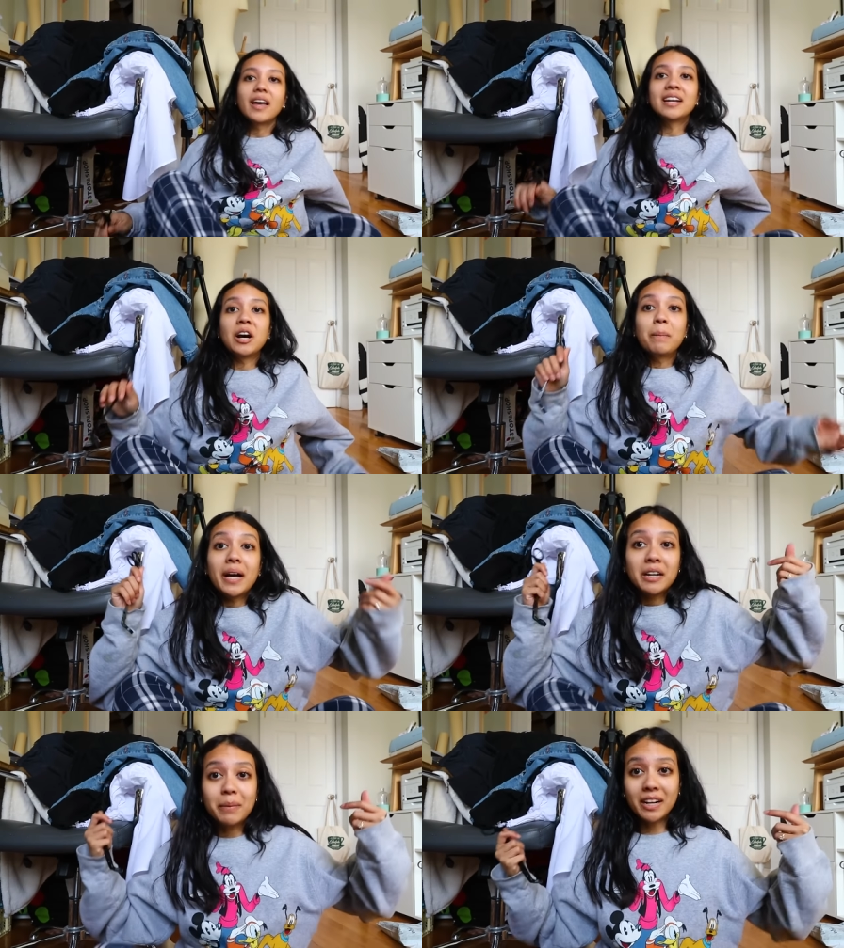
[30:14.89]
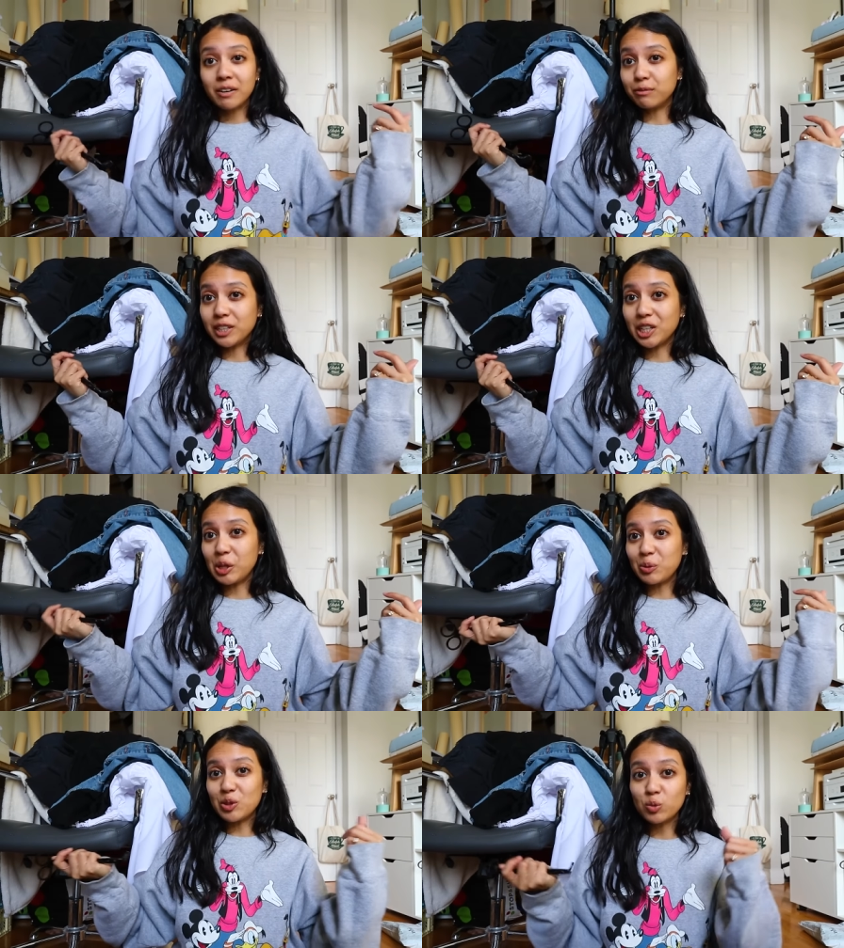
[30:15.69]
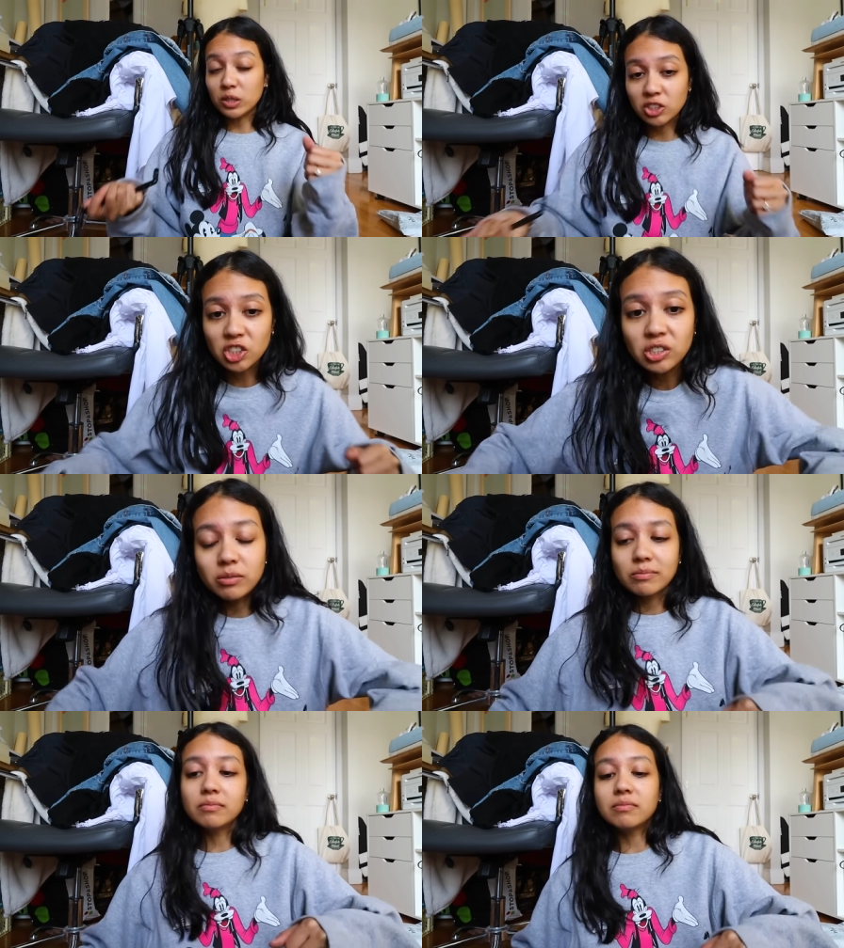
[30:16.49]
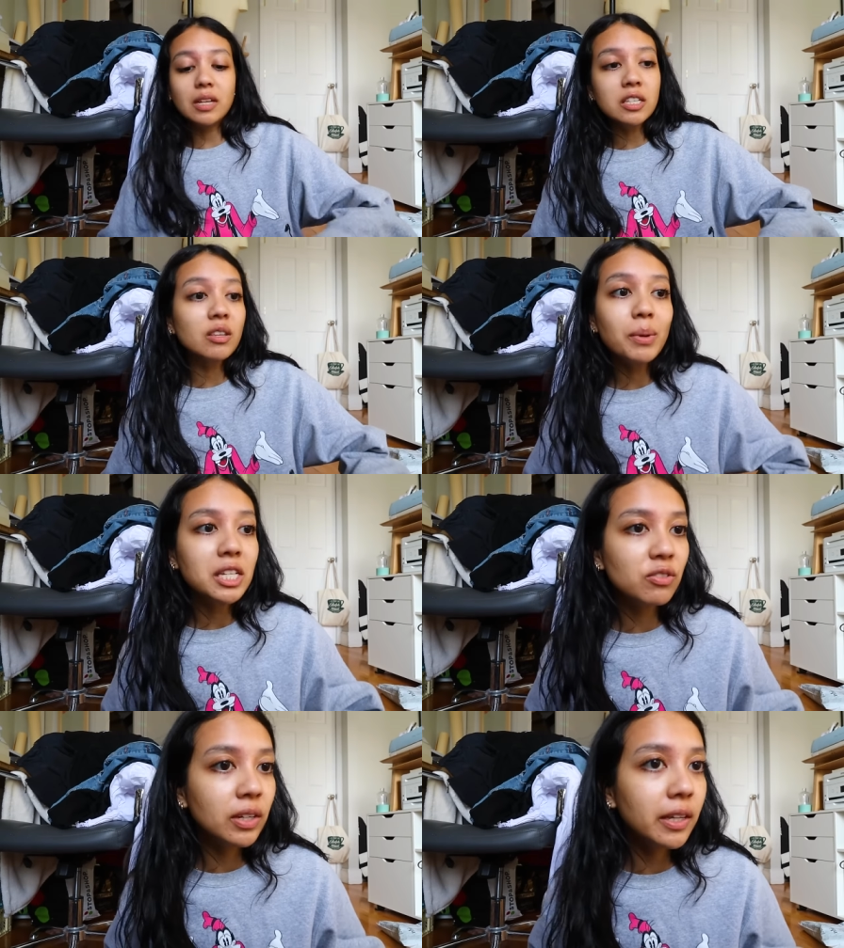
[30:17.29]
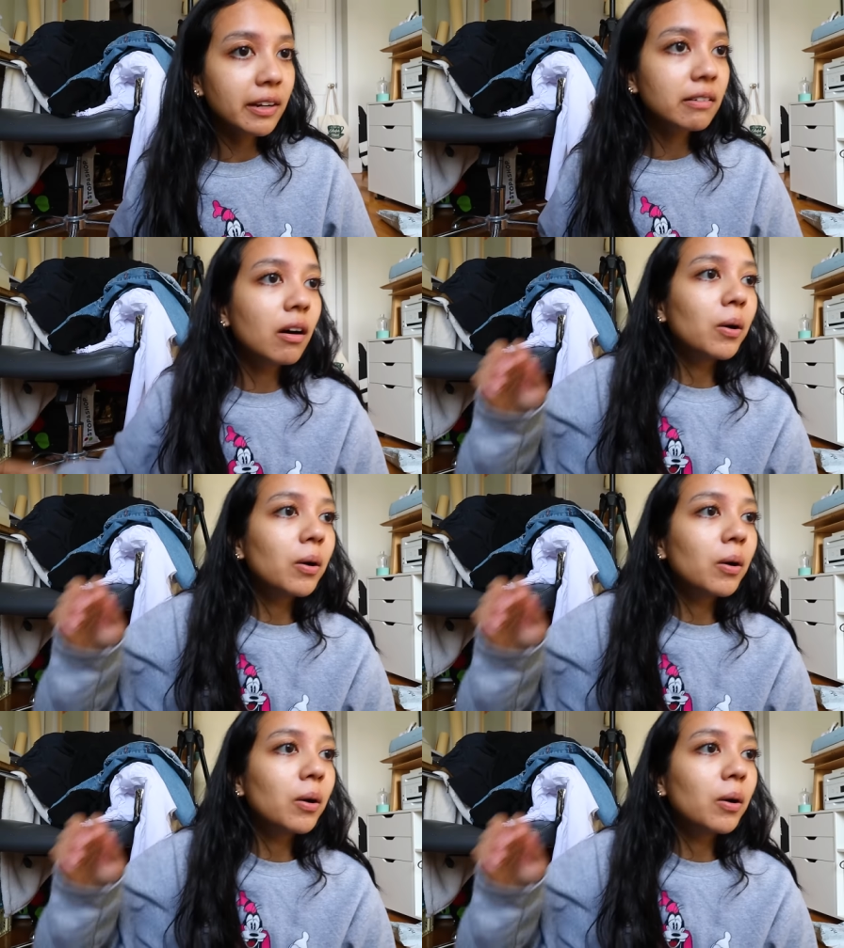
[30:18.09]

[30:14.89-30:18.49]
And now I'm back in my comfy clothes, which is the best feeling